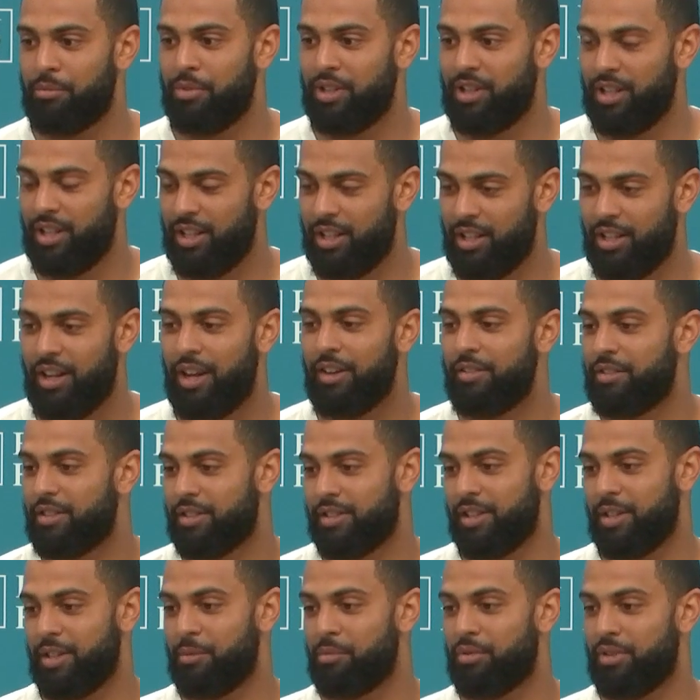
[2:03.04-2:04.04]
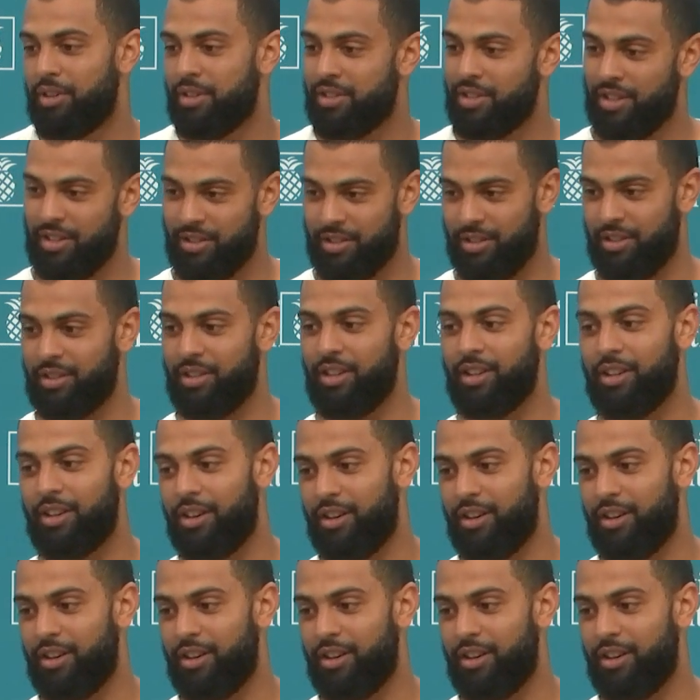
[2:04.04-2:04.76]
but then obviously preseason didn't